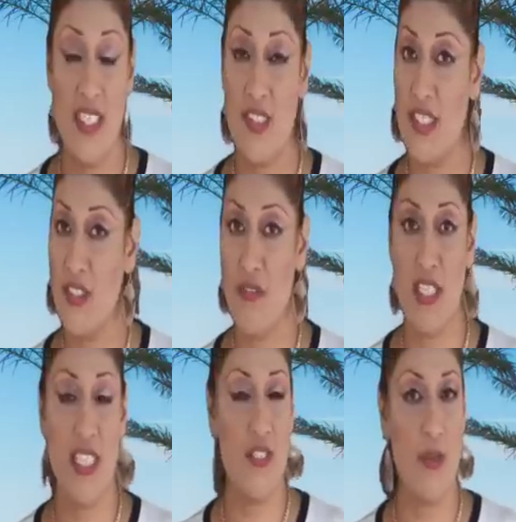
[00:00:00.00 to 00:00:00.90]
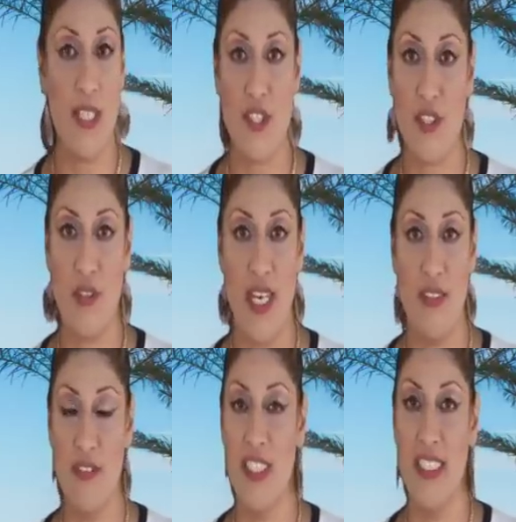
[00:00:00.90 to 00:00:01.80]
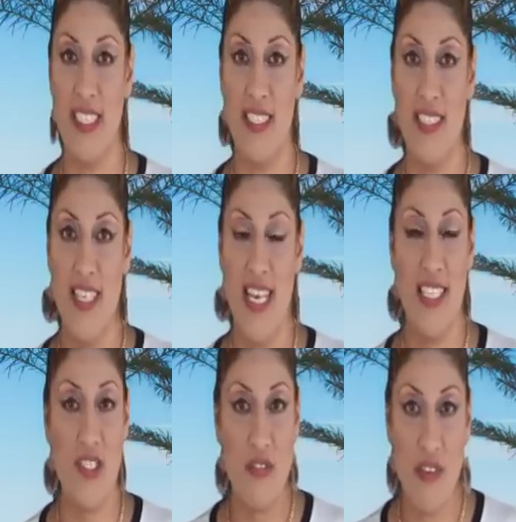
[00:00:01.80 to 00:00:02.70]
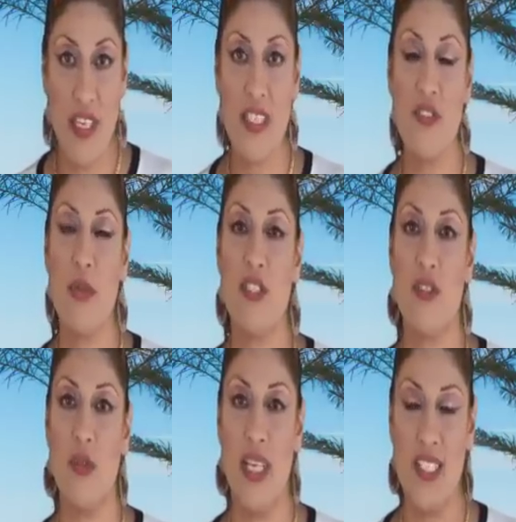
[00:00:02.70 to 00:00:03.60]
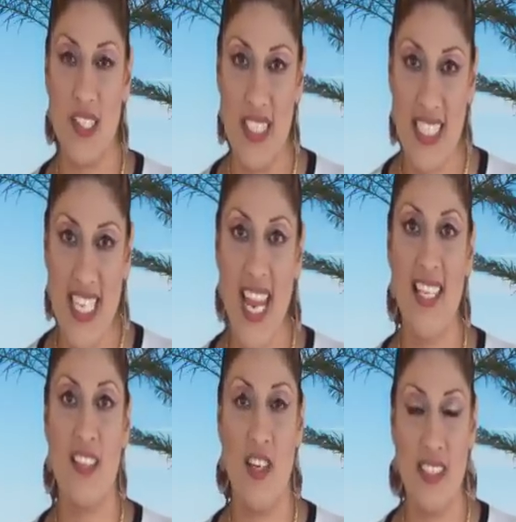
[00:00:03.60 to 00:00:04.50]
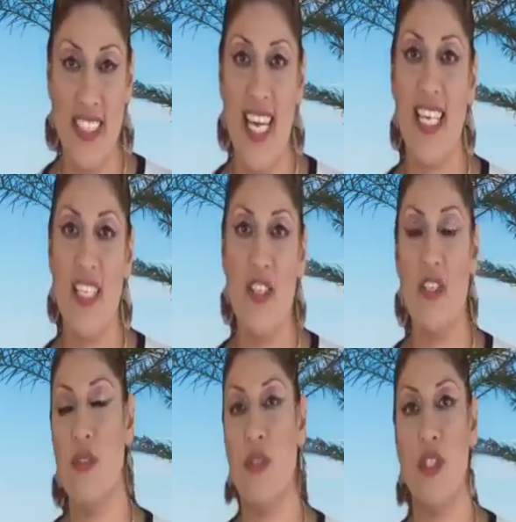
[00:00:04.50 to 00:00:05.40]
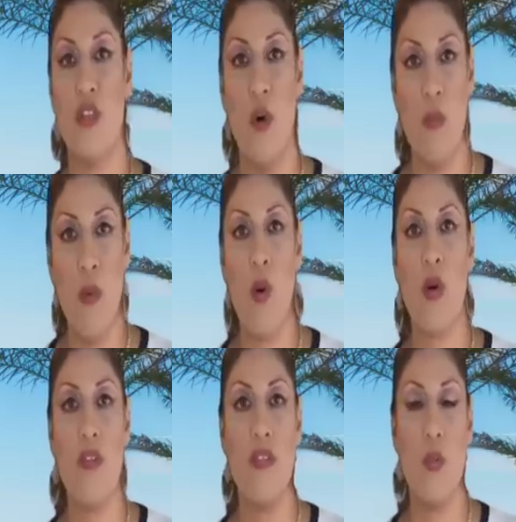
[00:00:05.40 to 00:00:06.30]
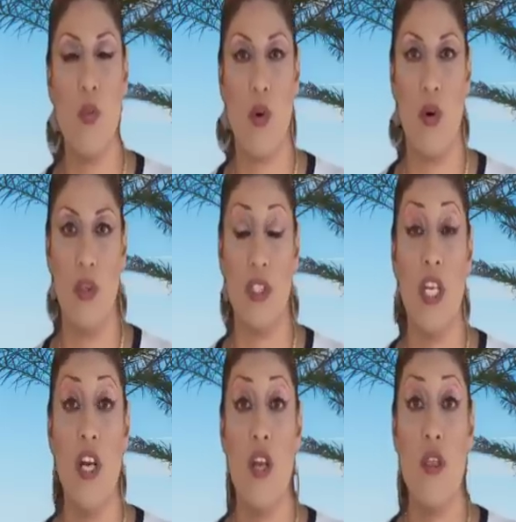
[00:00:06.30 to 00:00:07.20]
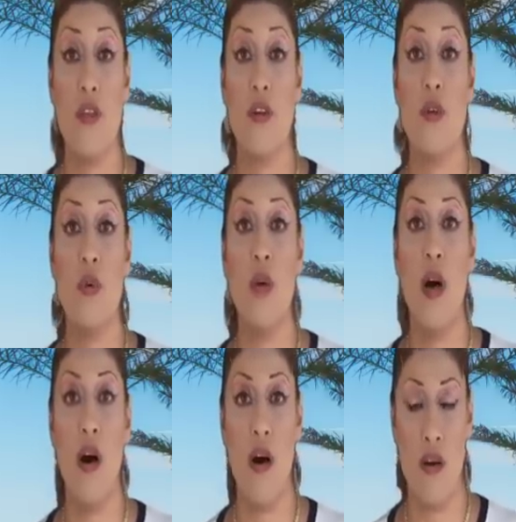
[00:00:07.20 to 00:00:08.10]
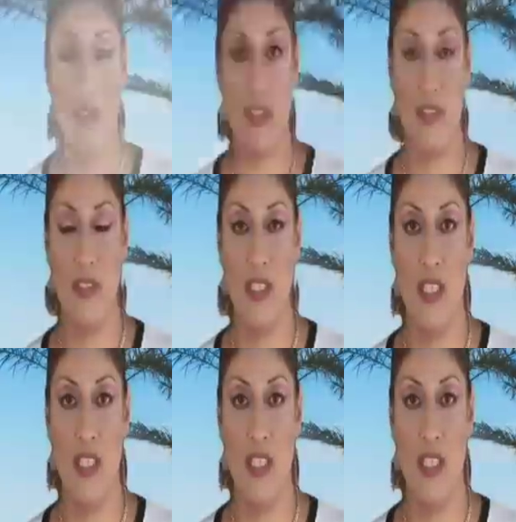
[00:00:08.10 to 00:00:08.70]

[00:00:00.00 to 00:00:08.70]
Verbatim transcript: it's this Venus retrograde, really. And this Venus retrograde is intent on getting you to know more of the world through heart,